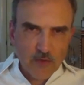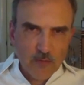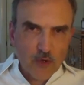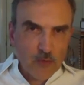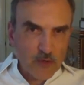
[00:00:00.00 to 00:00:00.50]

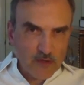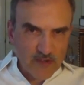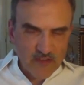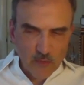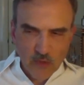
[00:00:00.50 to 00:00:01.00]
appropriate
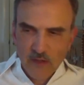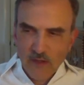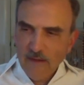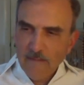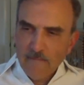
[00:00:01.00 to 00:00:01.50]
for everyone,
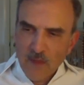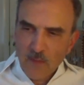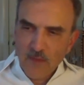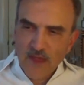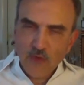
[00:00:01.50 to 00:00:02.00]

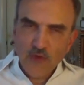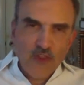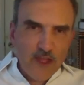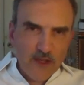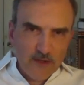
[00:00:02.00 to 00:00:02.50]
but that was
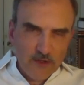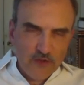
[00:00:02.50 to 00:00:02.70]
then.